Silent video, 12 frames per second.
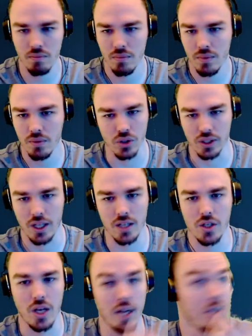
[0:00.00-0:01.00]
I was like, that
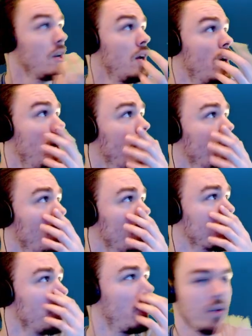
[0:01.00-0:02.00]
does, I don't know what's
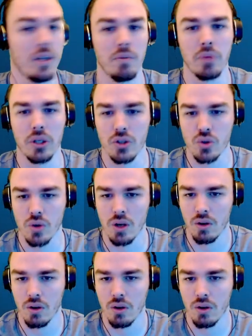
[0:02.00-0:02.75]
wrong with it, but it looks wrong.